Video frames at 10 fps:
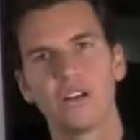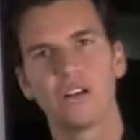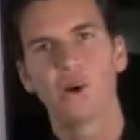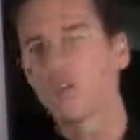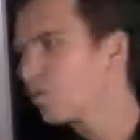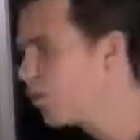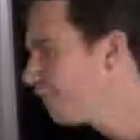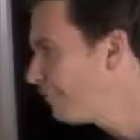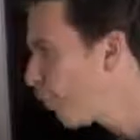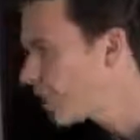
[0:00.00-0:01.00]
Going through a
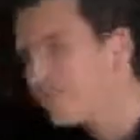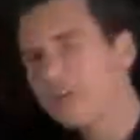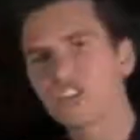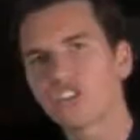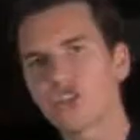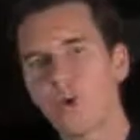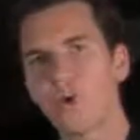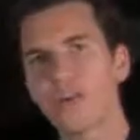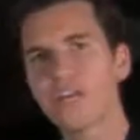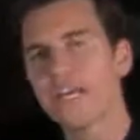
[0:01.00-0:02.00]
40-minute
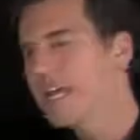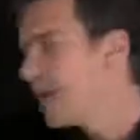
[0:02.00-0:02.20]
story